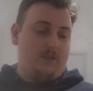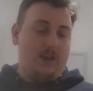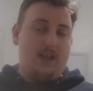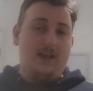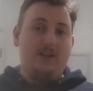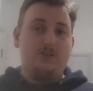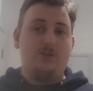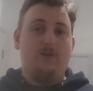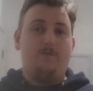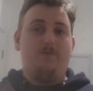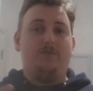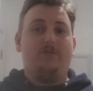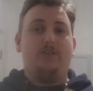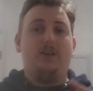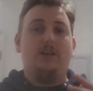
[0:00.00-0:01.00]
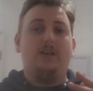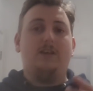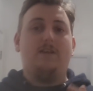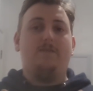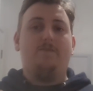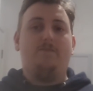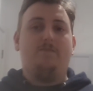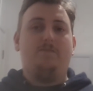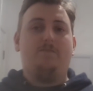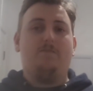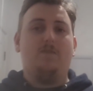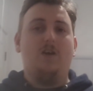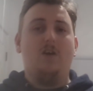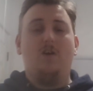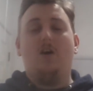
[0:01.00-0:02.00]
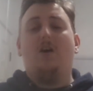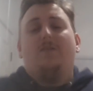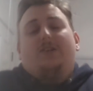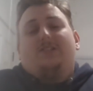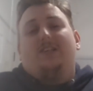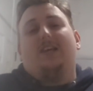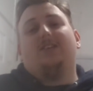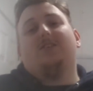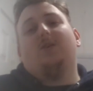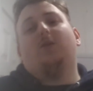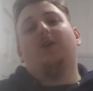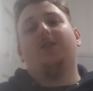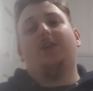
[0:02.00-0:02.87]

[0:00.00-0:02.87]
as of the... Obviously, solar